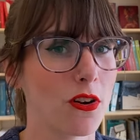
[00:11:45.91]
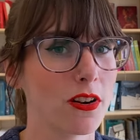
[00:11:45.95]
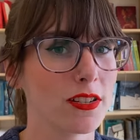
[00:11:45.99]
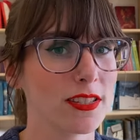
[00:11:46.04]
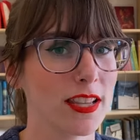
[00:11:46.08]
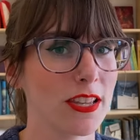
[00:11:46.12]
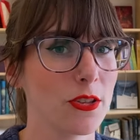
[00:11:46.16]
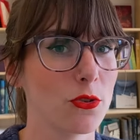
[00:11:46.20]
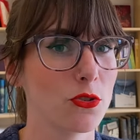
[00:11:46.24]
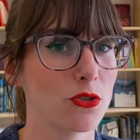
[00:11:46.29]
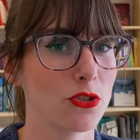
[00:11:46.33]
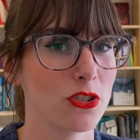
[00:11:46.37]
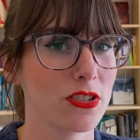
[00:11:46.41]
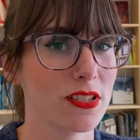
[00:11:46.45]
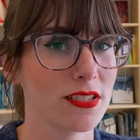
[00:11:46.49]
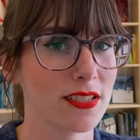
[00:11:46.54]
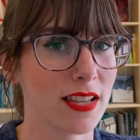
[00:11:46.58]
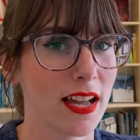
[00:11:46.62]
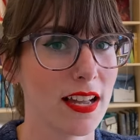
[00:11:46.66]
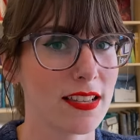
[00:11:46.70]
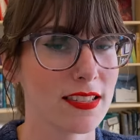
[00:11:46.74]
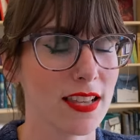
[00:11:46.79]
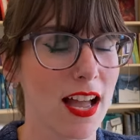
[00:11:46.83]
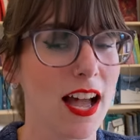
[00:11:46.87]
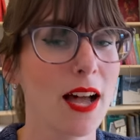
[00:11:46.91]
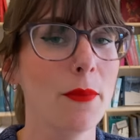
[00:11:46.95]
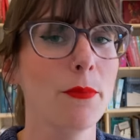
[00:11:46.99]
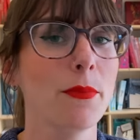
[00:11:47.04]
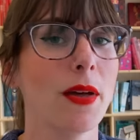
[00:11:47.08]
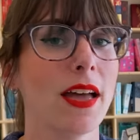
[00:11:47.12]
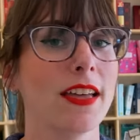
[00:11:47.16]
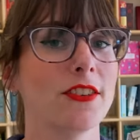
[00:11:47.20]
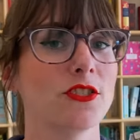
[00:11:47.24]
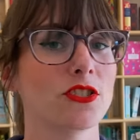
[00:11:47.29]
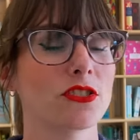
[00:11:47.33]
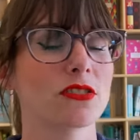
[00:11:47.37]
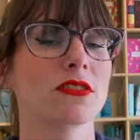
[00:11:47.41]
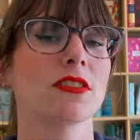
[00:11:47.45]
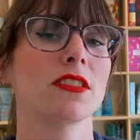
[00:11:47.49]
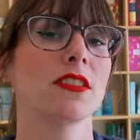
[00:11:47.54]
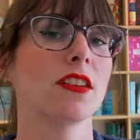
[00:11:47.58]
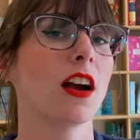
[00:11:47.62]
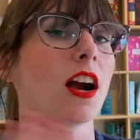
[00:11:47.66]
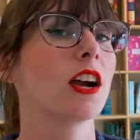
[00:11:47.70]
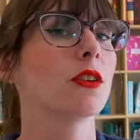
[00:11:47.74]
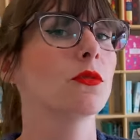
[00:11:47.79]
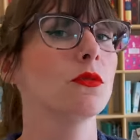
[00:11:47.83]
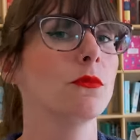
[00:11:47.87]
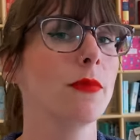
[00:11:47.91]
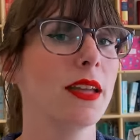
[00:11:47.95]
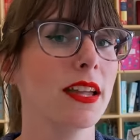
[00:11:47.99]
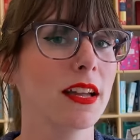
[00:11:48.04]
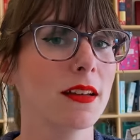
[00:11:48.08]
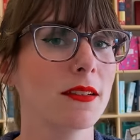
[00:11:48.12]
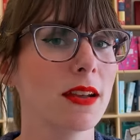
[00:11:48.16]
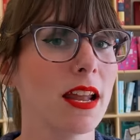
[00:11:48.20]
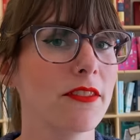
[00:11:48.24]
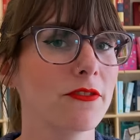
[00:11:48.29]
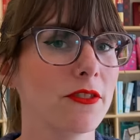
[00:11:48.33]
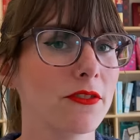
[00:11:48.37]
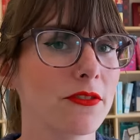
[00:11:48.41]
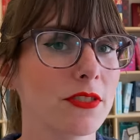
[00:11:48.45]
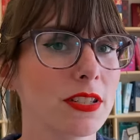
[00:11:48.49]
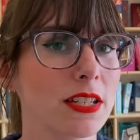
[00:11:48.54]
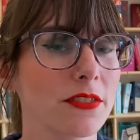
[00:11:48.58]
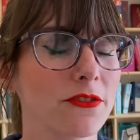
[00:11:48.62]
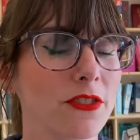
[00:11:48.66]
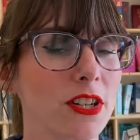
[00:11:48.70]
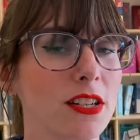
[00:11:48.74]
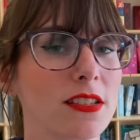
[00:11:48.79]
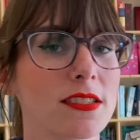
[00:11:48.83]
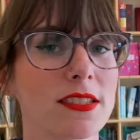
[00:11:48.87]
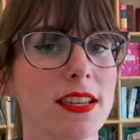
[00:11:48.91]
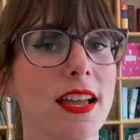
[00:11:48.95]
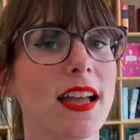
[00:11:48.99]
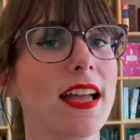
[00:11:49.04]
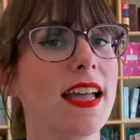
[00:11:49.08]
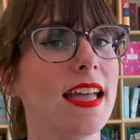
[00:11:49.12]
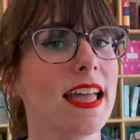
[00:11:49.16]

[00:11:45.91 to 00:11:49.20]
because I usually size up and just the yarn will make enough of a difference.